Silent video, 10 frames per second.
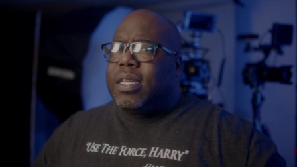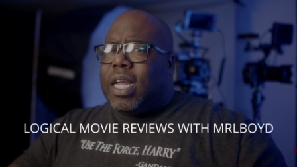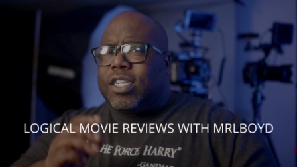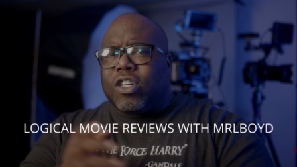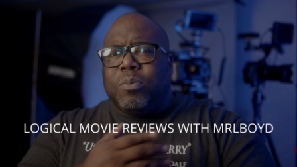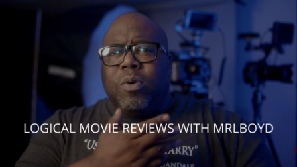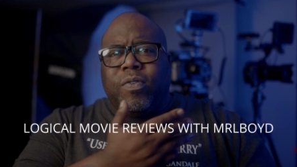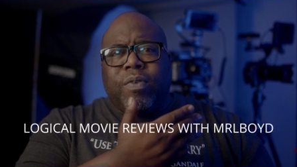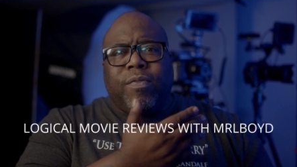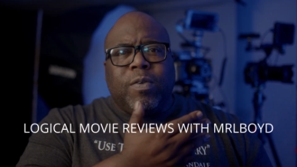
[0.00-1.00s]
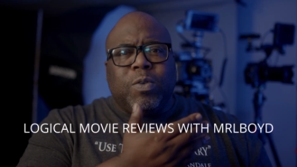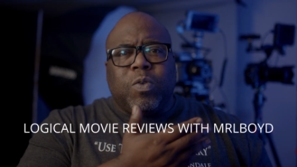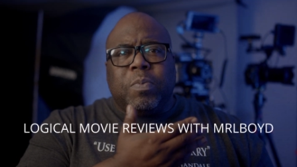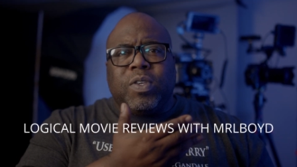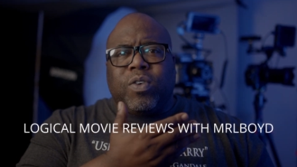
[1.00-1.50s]
Logical Movie
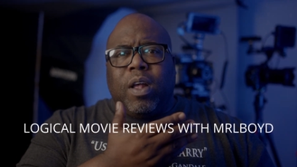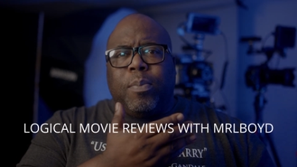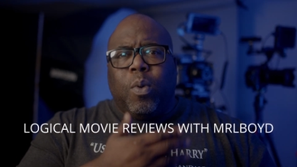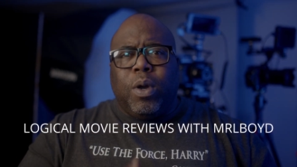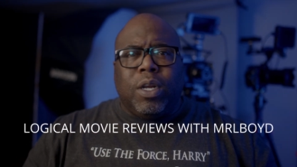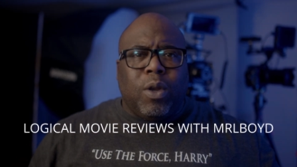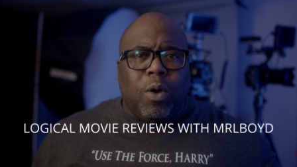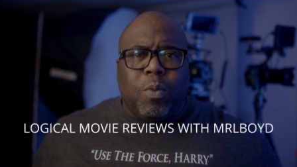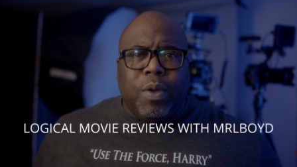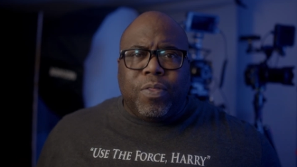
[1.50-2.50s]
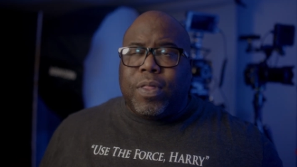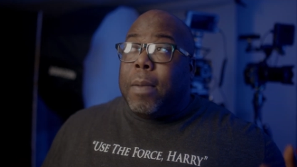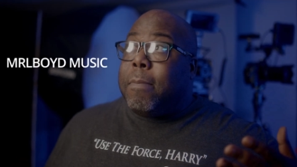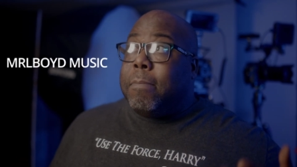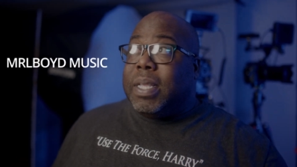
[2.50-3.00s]
Reviews with Mr. L. Boyd along
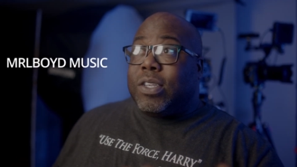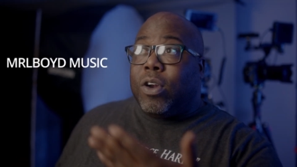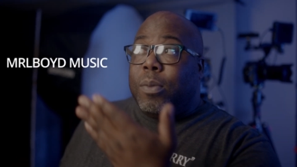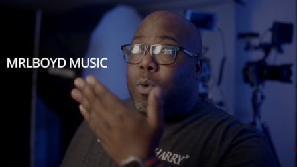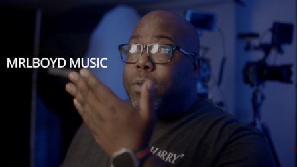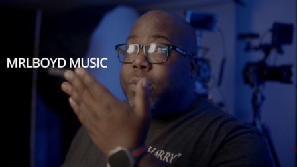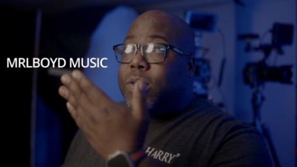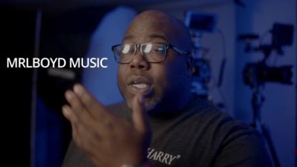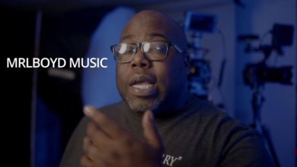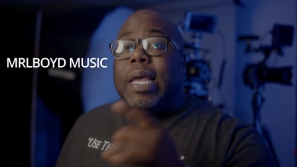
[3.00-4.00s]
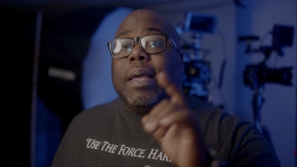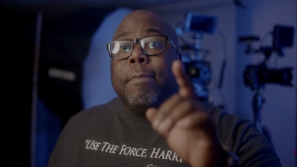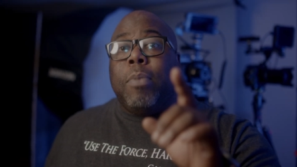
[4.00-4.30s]
with Mr. L. Boyd Music.